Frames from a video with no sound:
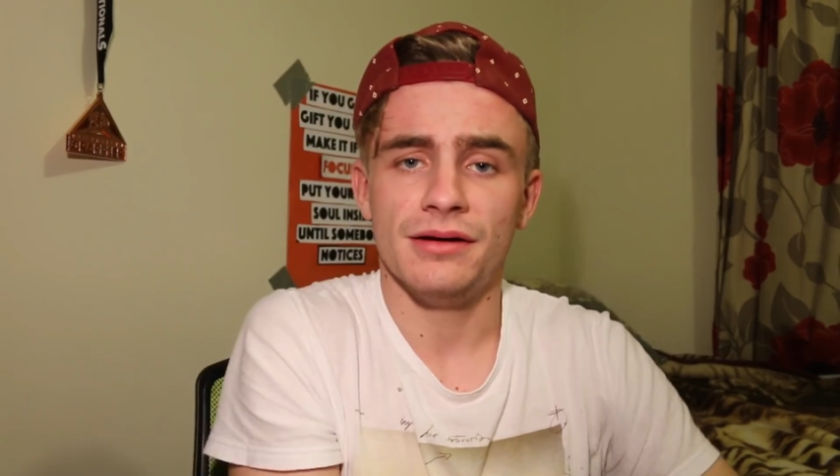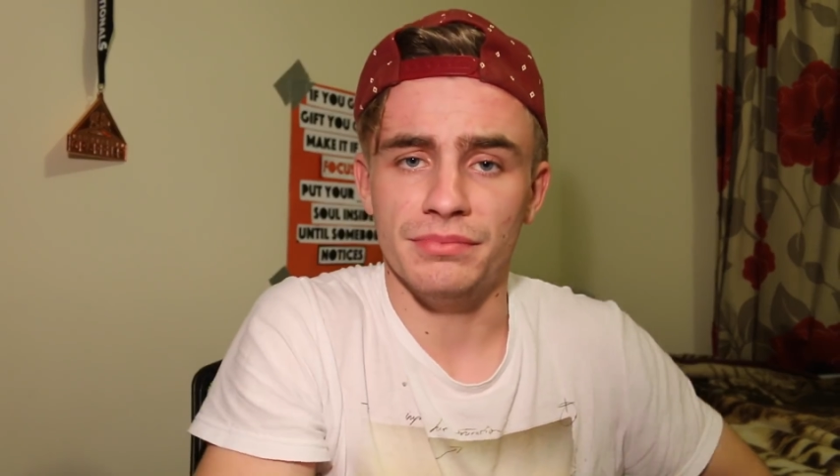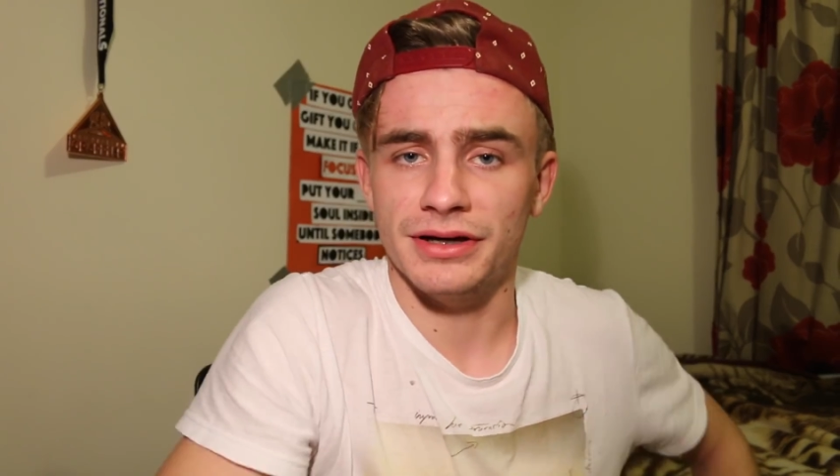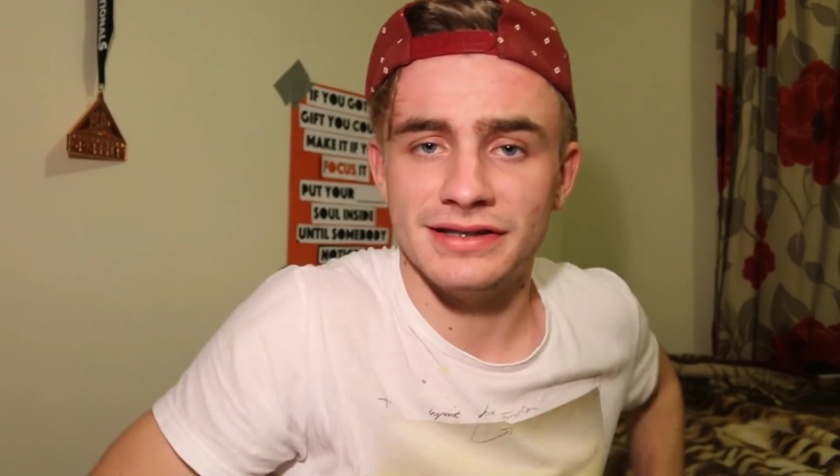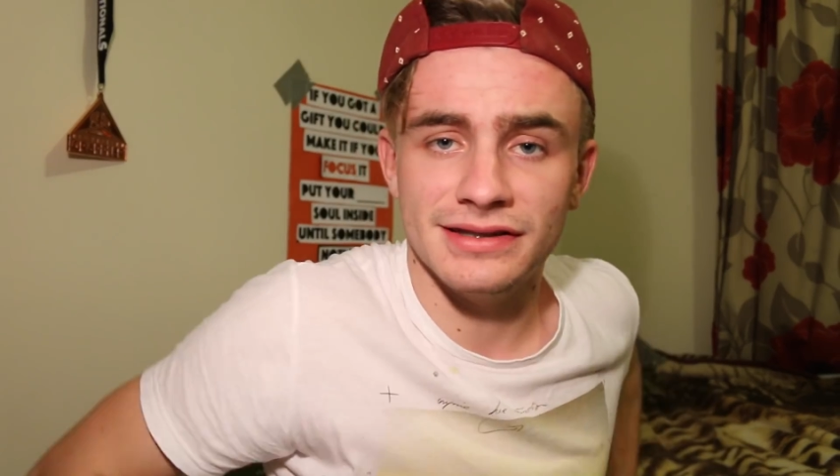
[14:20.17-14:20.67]

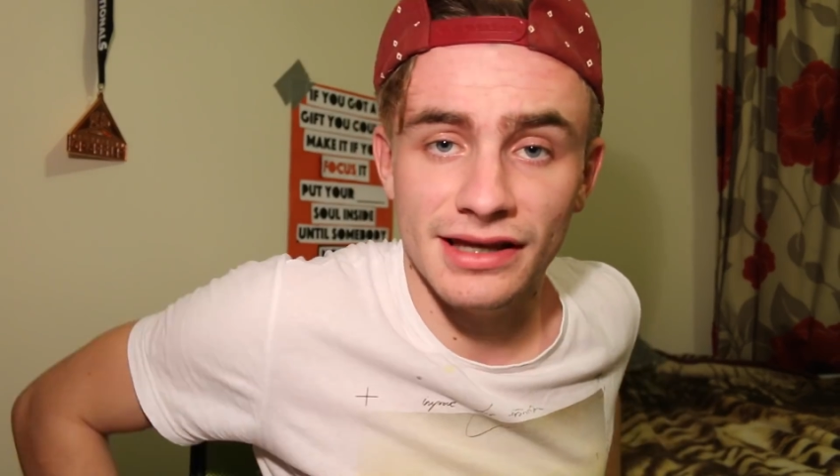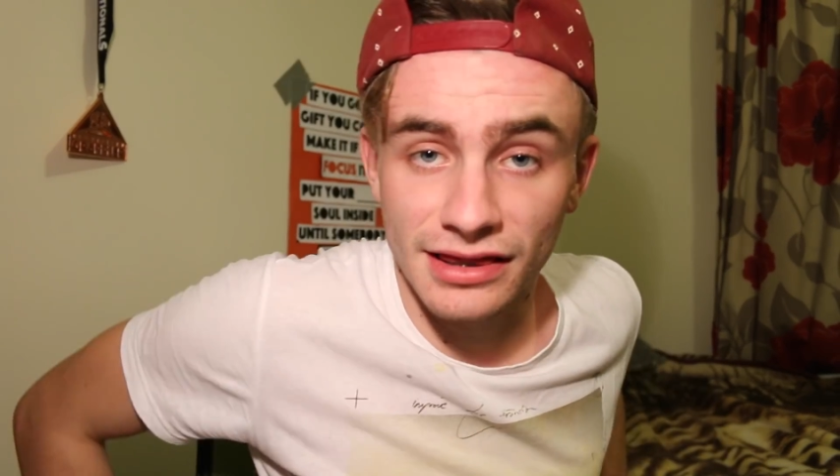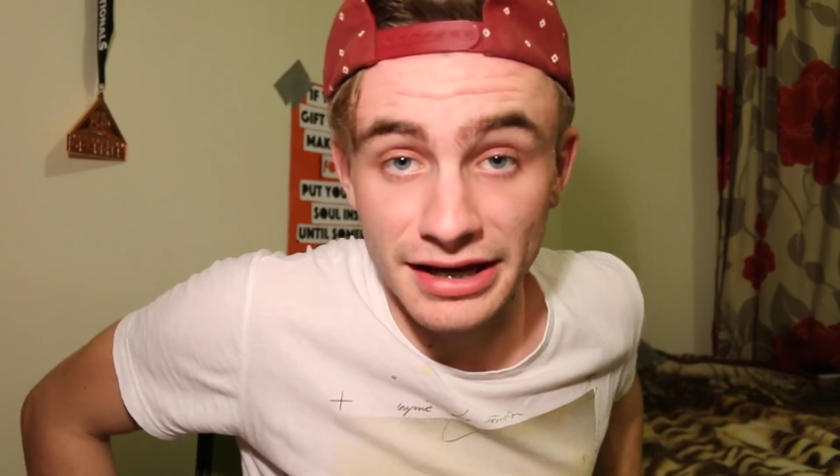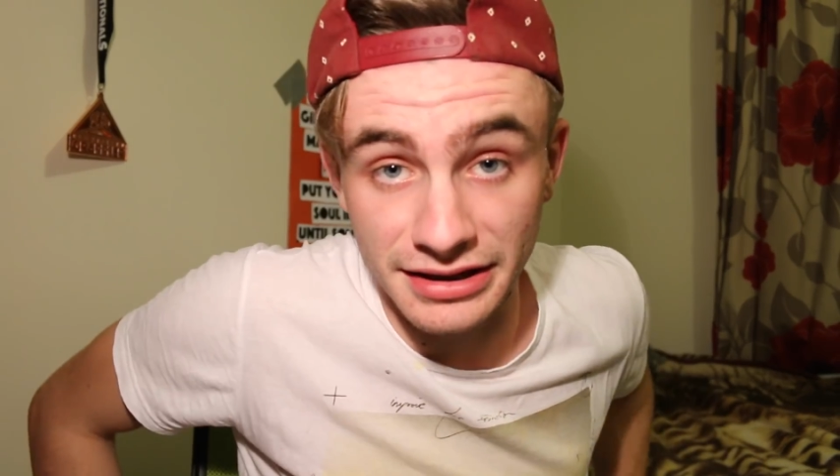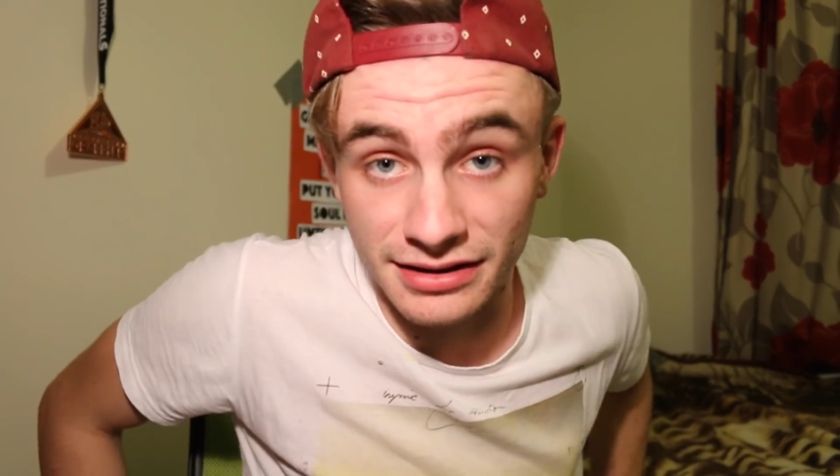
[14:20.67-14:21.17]
But the
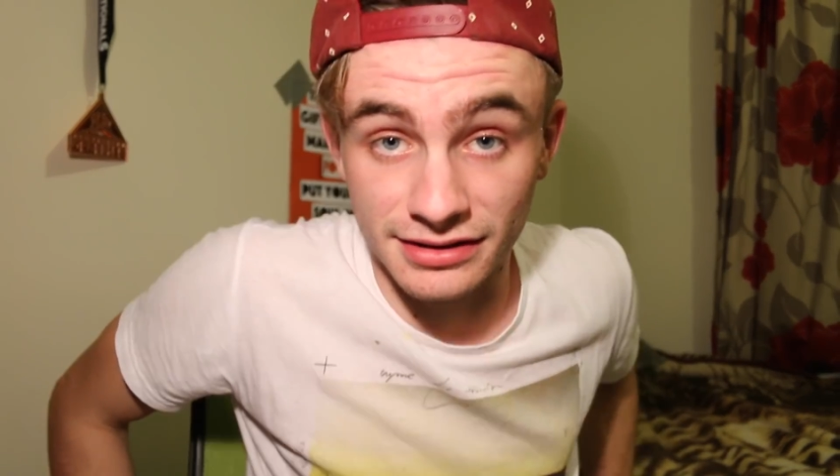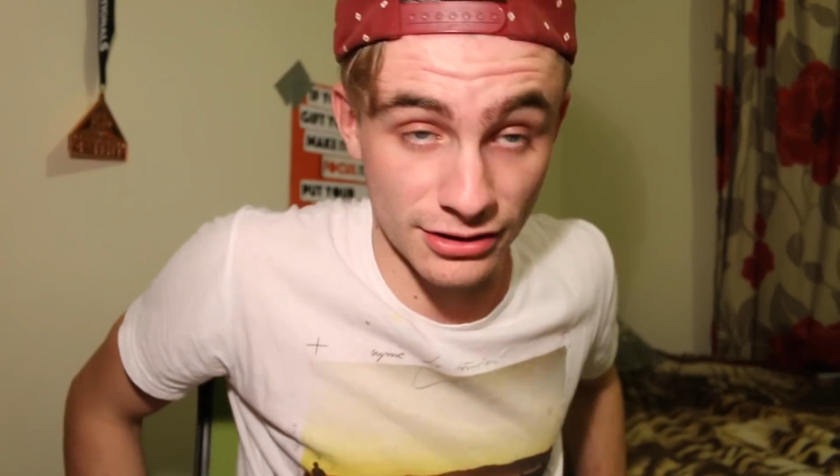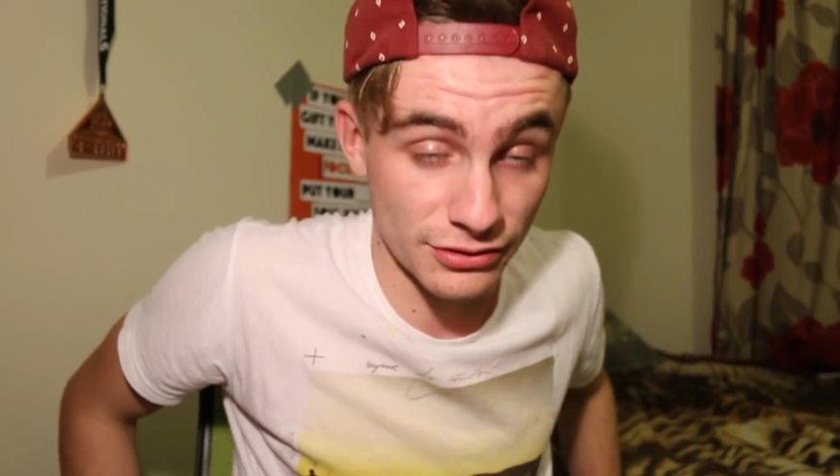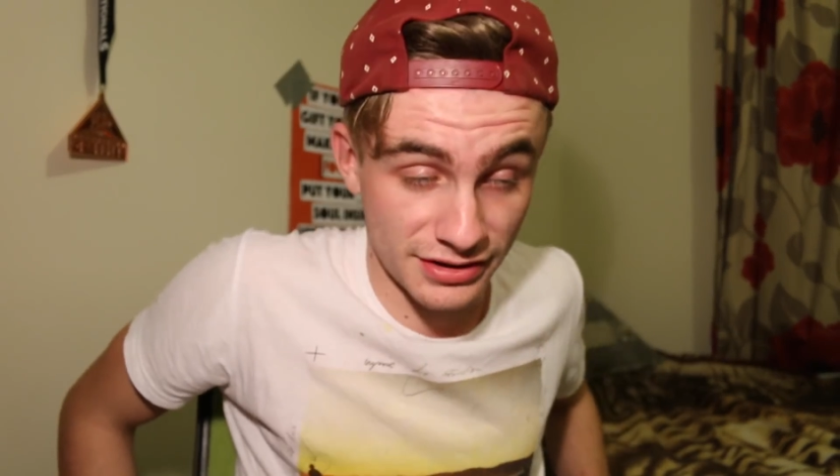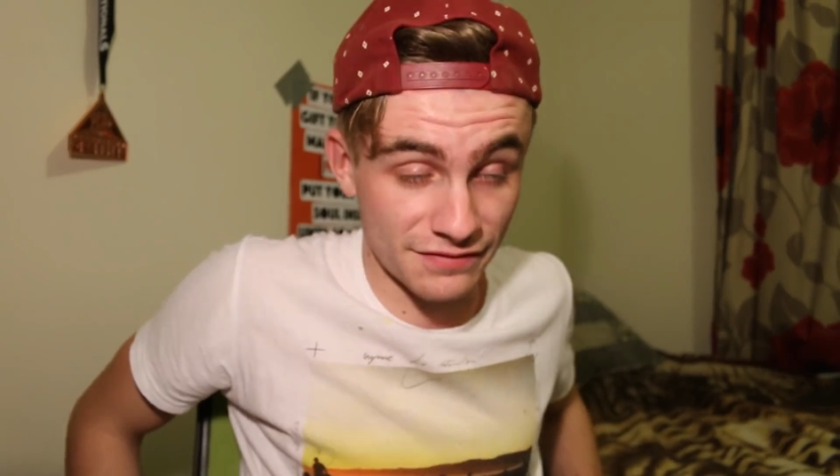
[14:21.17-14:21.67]
like, you
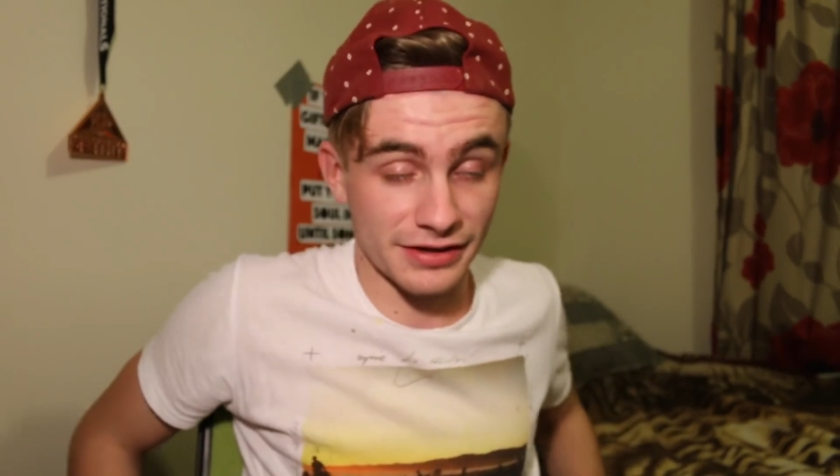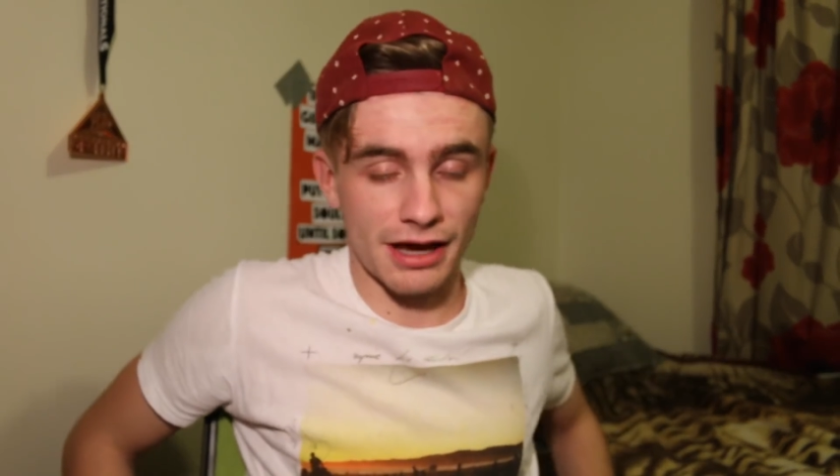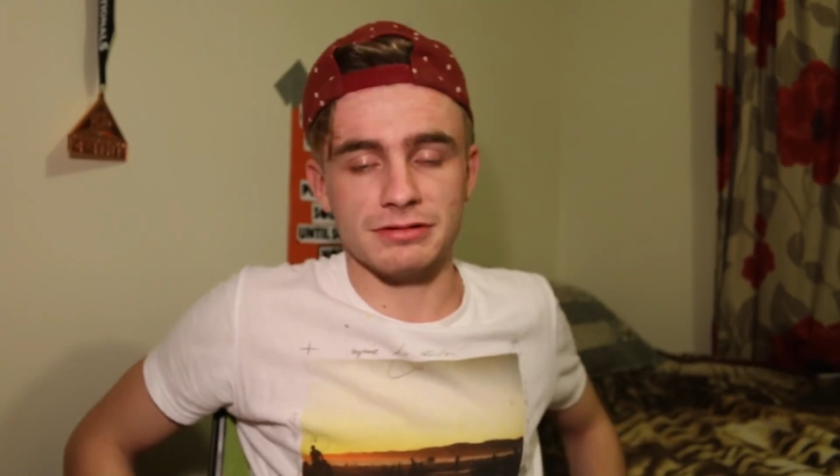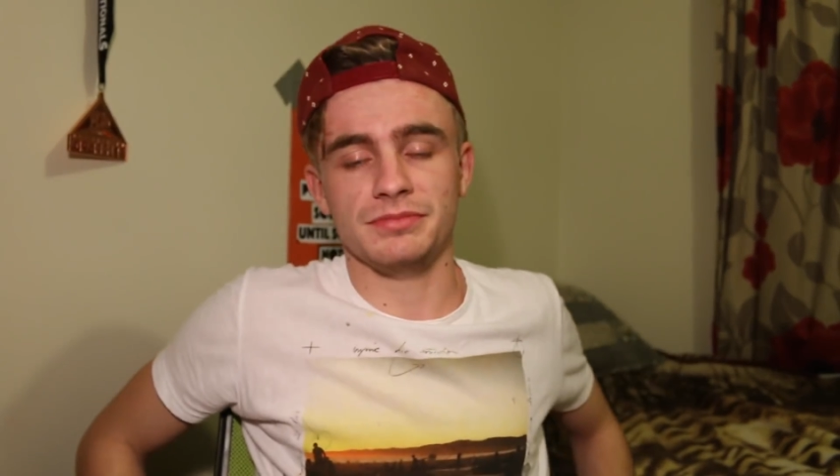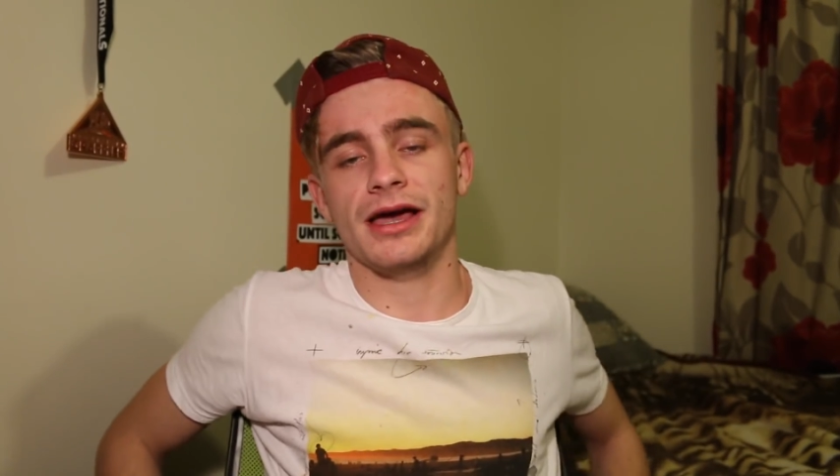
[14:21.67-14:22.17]
know, definitely
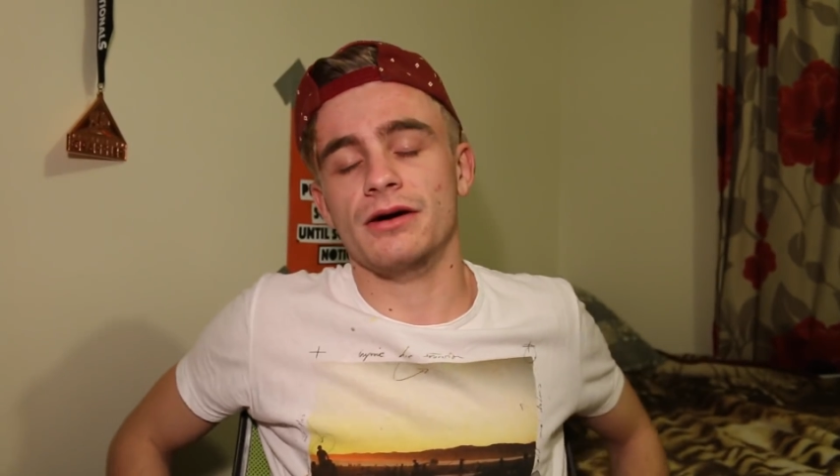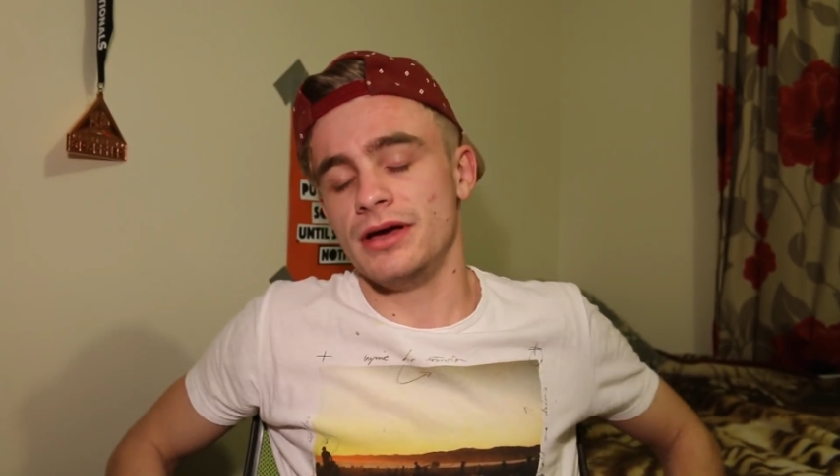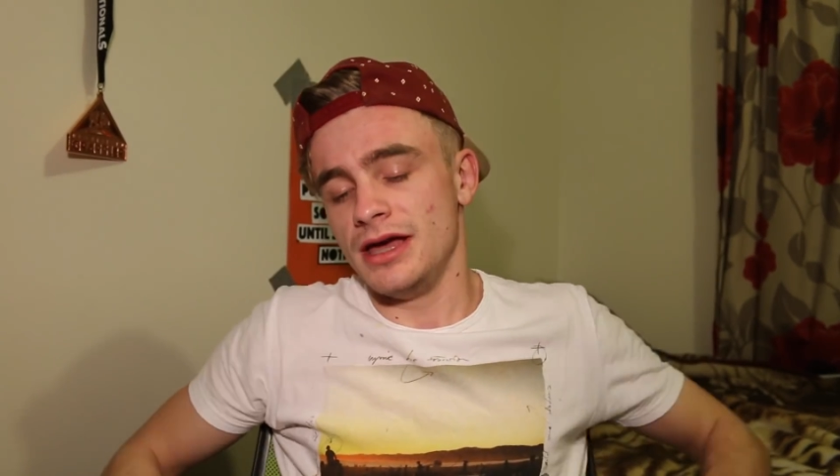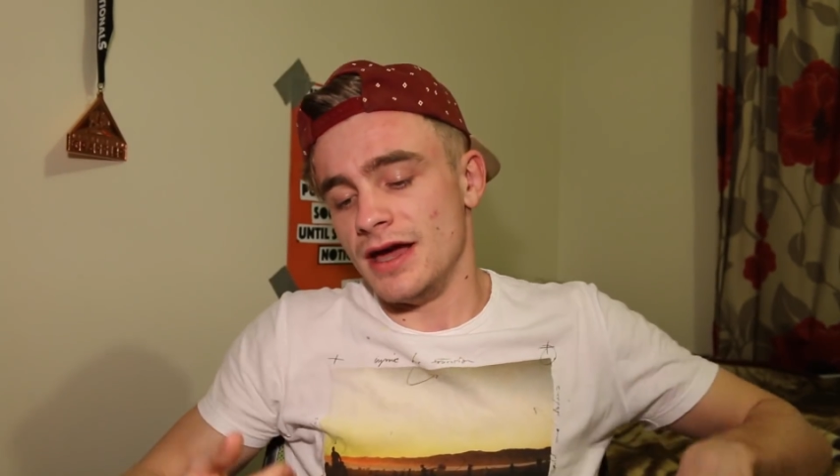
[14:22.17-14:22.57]
helps me out.